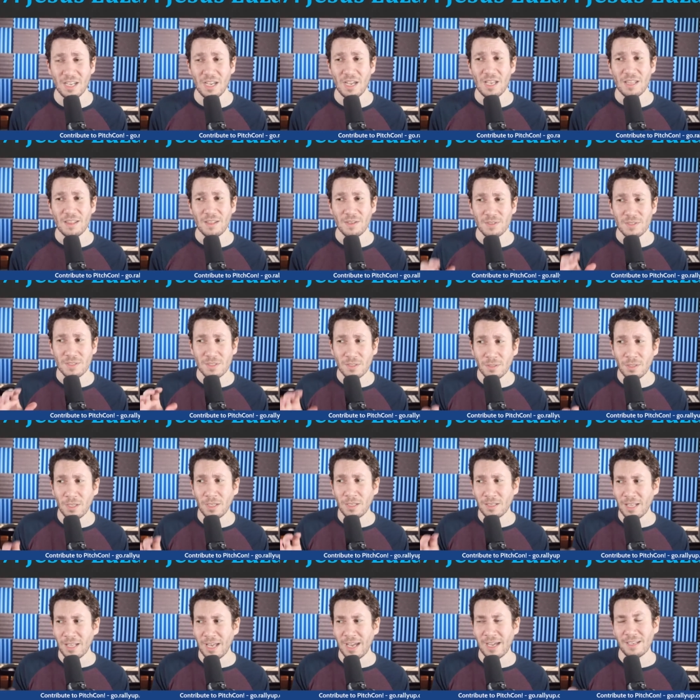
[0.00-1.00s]
There's still a
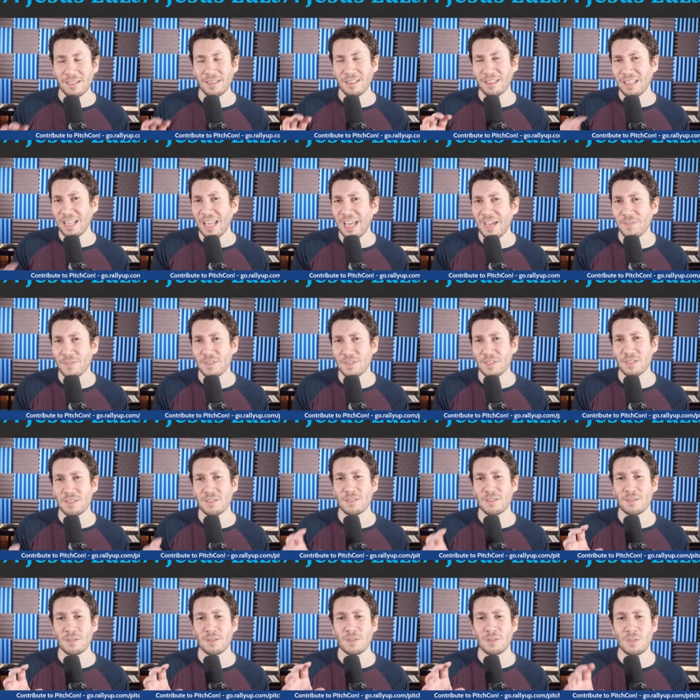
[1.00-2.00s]
lot left
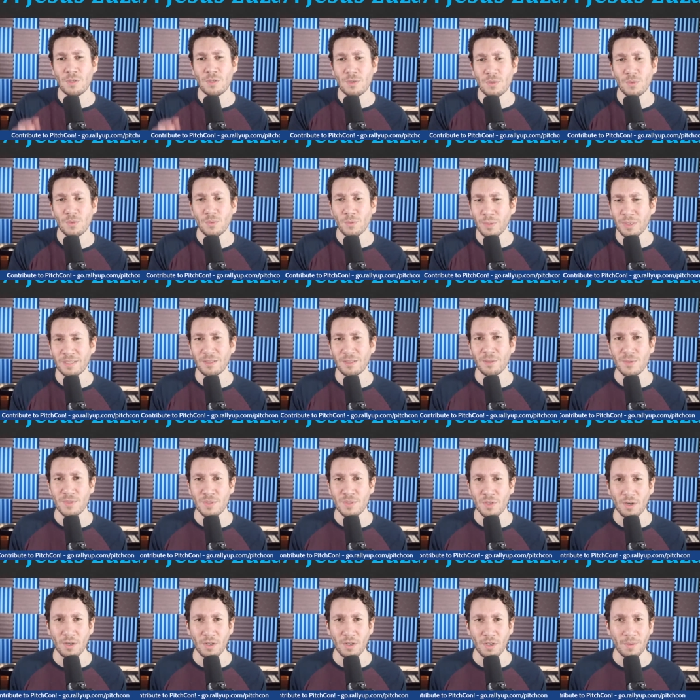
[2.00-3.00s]
to do with
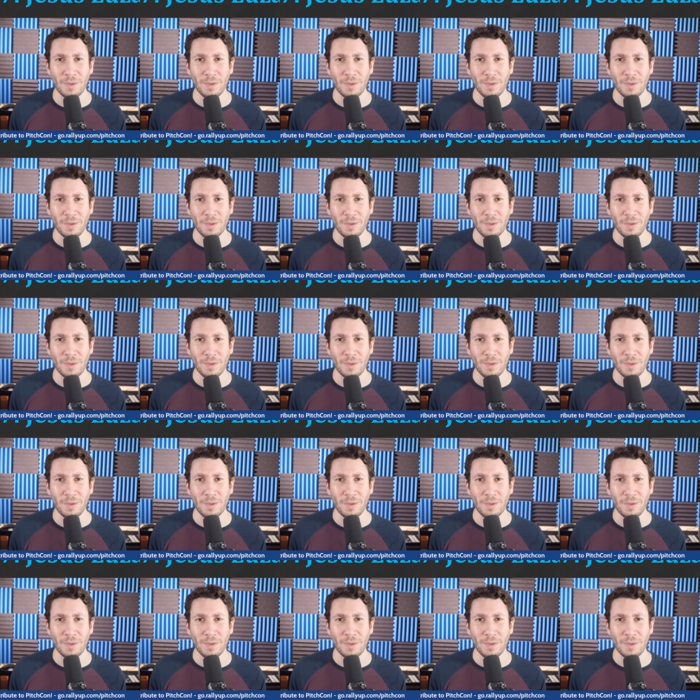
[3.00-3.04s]
Luzardo.